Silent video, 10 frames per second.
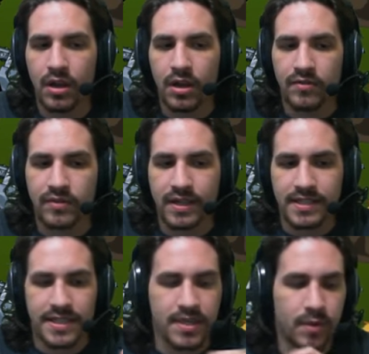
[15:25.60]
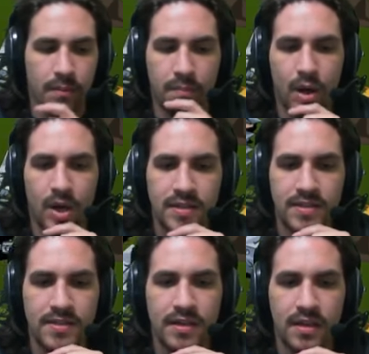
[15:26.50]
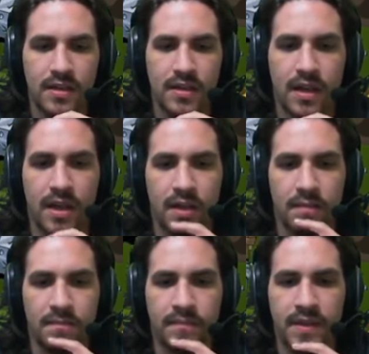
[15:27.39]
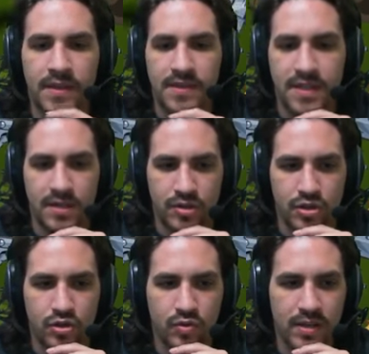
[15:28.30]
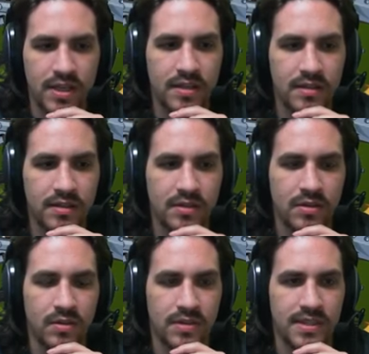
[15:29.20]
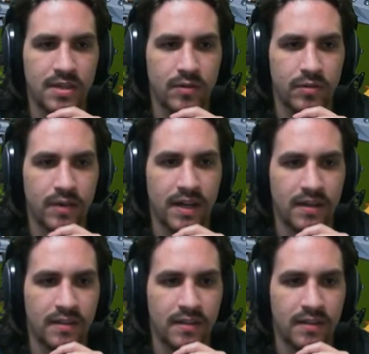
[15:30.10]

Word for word: for a secret boss. Um, it is in this tree. Go to Secret Dracolith